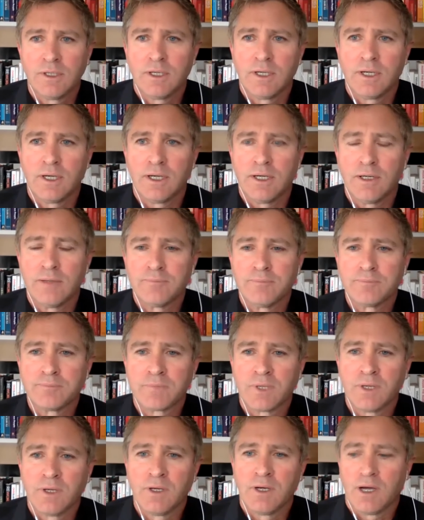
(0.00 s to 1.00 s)

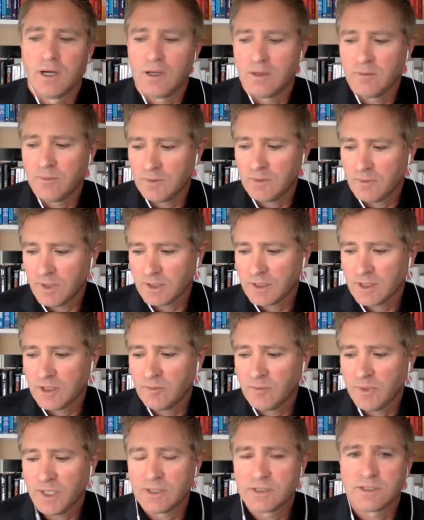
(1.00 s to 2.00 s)
I might come
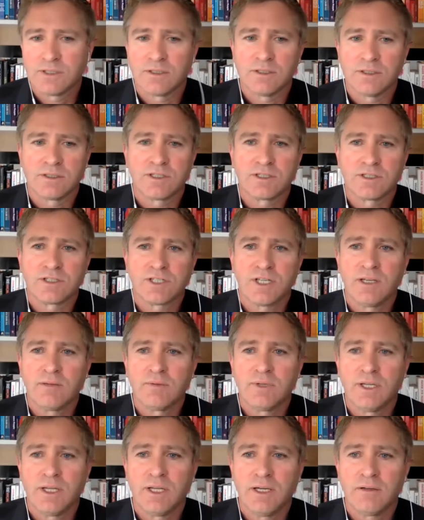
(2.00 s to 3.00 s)
back to Sam
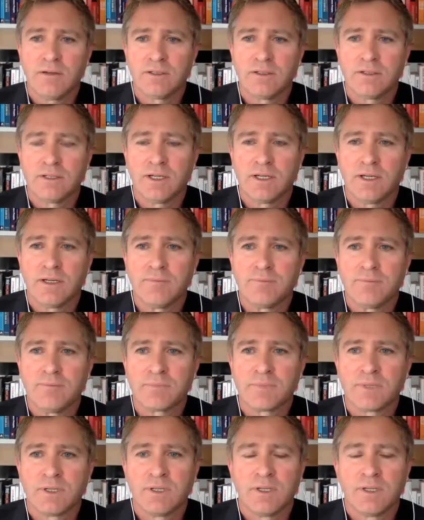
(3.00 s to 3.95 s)
now, and